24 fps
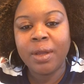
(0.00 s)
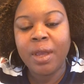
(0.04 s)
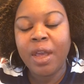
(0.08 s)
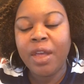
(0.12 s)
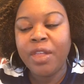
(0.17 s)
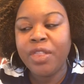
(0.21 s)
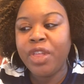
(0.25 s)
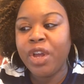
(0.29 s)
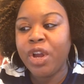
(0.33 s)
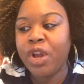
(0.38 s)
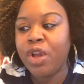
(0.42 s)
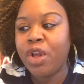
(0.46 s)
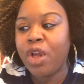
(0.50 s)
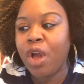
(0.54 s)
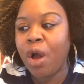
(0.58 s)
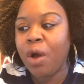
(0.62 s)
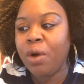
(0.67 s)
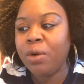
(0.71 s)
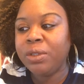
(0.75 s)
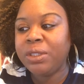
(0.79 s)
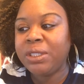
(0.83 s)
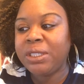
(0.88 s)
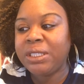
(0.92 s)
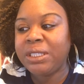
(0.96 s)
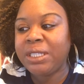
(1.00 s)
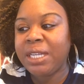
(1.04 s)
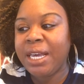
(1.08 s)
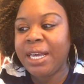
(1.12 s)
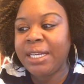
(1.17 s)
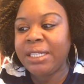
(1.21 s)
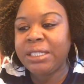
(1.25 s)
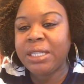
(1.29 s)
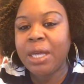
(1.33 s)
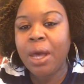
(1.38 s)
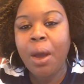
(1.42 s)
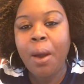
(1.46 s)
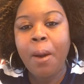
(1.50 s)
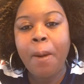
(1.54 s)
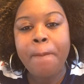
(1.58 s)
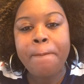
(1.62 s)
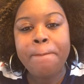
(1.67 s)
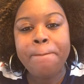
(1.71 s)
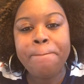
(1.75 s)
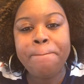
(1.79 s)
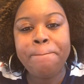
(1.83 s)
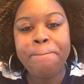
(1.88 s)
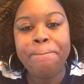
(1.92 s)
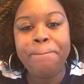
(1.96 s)
The ghost says,
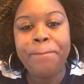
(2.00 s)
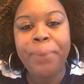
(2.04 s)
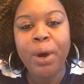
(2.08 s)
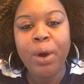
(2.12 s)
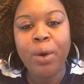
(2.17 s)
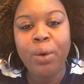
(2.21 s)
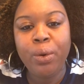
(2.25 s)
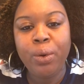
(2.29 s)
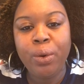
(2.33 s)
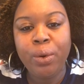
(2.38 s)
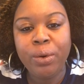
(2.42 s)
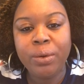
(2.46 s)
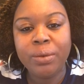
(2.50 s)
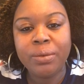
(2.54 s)
boo.